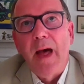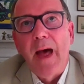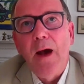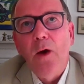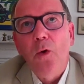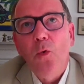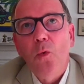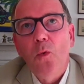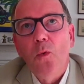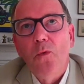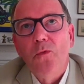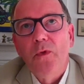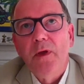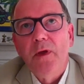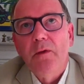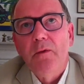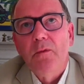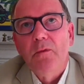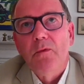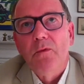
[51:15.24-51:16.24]
how
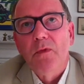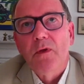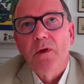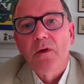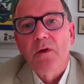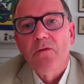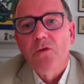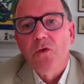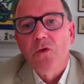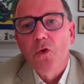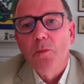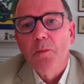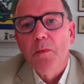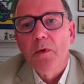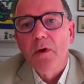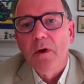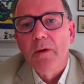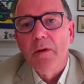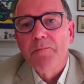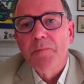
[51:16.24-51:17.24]
the
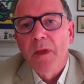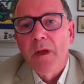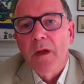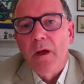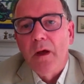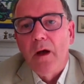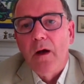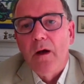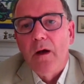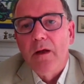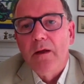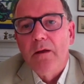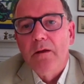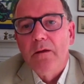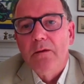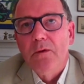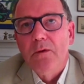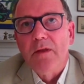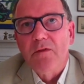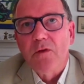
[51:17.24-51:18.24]
consumer
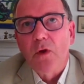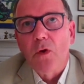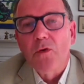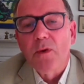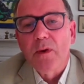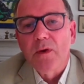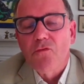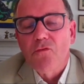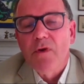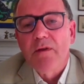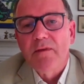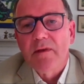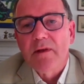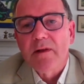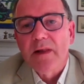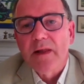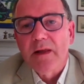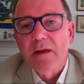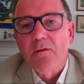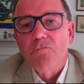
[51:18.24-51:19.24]
is going to
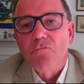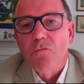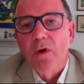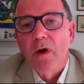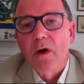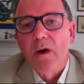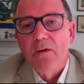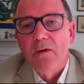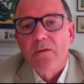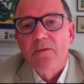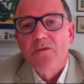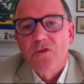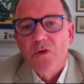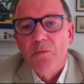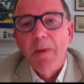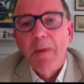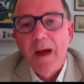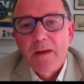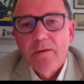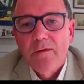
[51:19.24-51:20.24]
increasingly
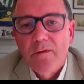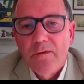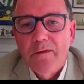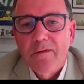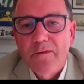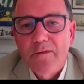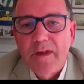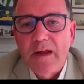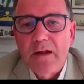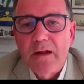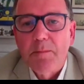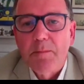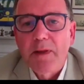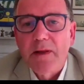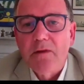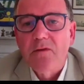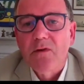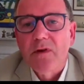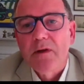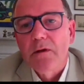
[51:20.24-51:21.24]
demand
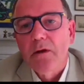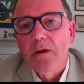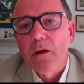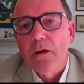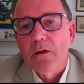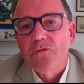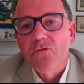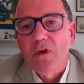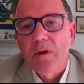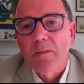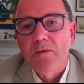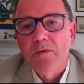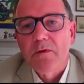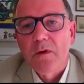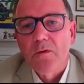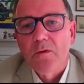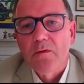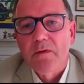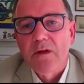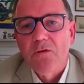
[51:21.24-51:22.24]
sustainability in colored
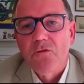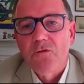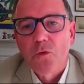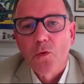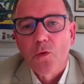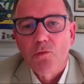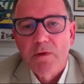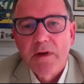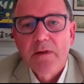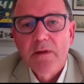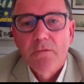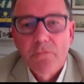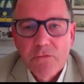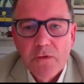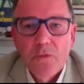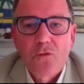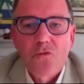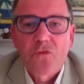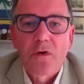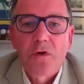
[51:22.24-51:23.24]
gemstone set jewelry in the
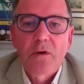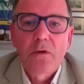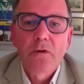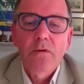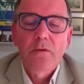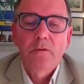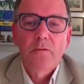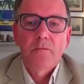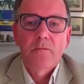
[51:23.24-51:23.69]
future.